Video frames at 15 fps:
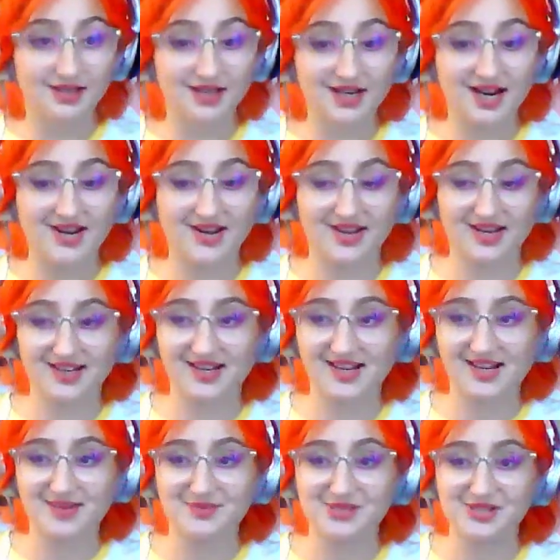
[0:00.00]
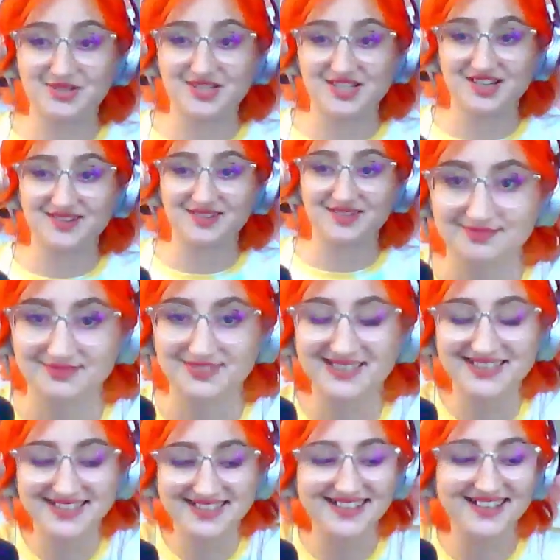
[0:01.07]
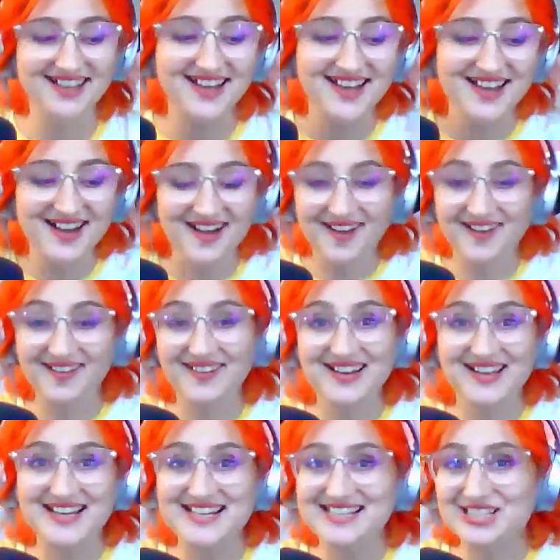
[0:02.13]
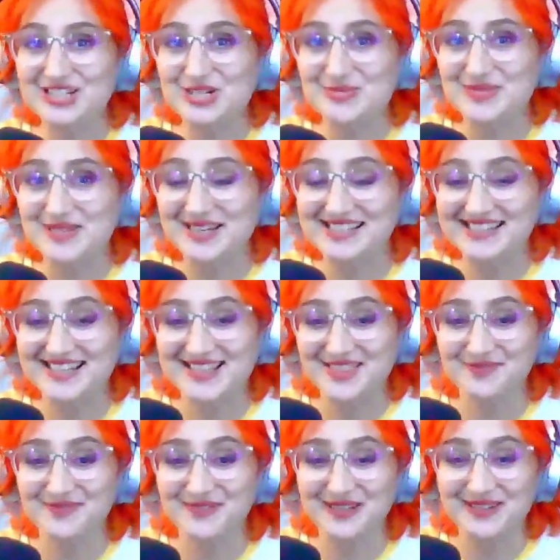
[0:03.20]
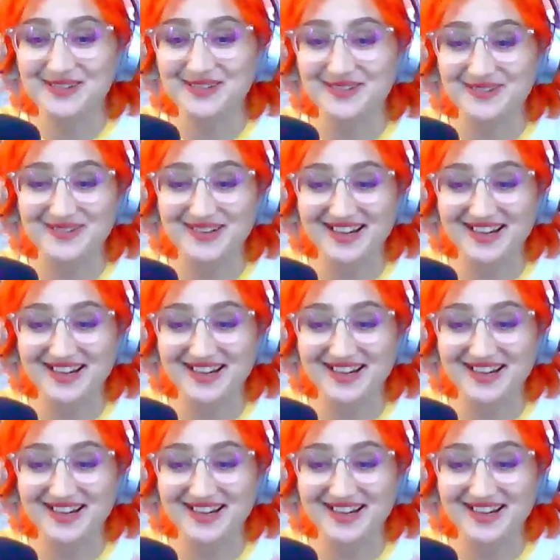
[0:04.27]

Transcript: Okay, I'm so tired. Alright guys, I hope you guys liked the video.